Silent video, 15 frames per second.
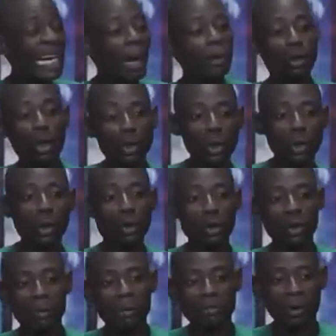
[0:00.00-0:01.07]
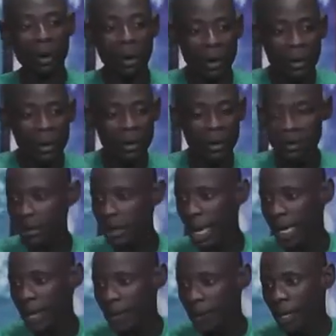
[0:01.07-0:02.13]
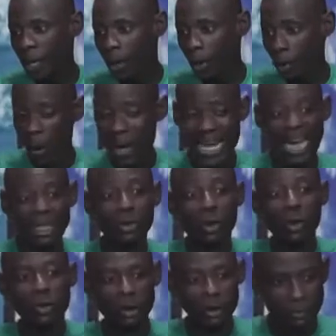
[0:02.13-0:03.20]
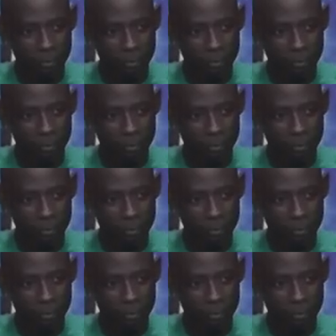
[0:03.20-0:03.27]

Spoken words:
that was Ojuko Koro before. You know, like longer throat.